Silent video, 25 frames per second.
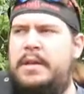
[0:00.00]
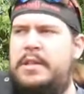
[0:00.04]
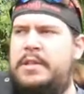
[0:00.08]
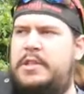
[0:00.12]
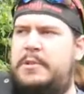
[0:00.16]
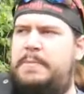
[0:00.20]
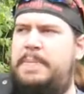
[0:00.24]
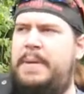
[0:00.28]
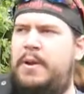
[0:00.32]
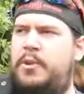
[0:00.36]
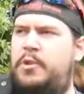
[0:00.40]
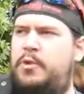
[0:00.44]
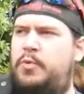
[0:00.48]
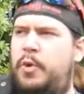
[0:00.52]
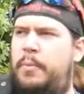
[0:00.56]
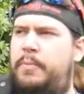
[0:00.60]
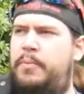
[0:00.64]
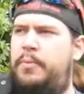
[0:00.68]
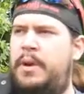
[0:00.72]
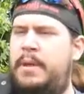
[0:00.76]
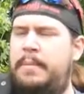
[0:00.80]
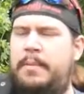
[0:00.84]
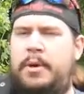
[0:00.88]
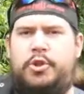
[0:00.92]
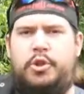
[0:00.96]
Spears will
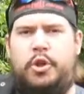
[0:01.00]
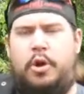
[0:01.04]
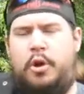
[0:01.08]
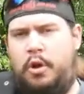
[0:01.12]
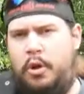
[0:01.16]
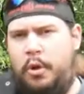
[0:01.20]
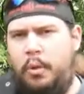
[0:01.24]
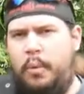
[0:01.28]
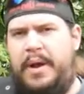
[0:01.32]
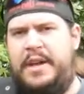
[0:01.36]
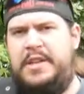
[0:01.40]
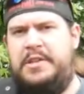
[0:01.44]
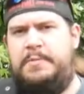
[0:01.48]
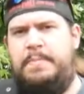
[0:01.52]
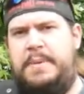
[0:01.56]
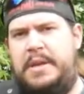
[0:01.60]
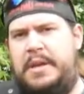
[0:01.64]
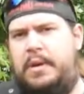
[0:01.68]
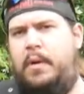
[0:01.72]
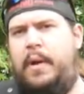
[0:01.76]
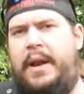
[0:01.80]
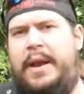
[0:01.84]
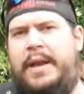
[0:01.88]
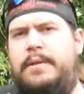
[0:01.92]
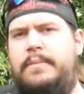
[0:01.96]
pretty much always be
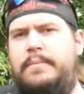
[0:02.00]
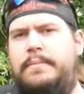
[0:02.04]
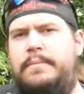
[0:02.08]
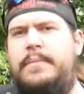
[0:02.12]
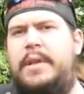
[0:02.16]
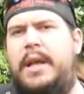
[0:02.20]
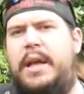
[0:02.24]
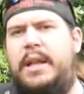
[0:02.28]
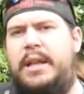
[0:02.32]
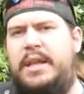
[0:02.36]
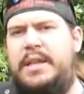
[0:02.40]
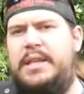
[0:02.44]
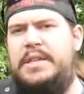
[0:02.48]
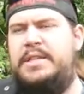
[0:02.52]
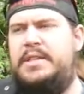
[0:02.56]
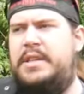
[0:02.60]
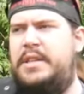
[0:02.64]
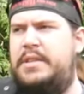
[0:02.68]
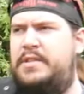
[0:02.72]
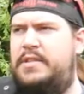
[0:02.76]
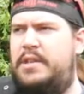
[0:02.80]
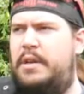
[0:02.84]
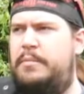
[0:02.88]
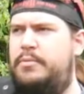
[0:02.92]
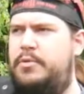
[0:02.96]
great, at least
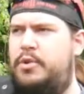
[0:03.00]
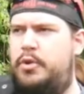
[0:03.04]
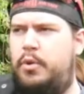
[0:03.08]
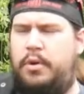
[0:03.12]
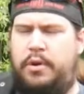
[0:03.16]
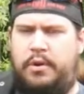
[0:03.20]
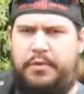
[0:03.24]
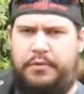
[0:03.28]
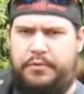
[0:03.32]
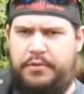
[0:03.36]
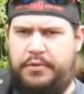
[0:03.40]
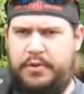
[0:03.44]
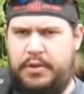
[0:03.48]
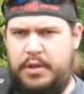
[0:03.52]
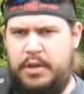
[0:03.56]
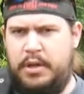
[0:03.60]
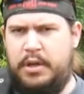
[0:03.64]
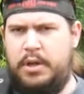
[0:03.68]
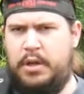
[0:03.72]
as some sort of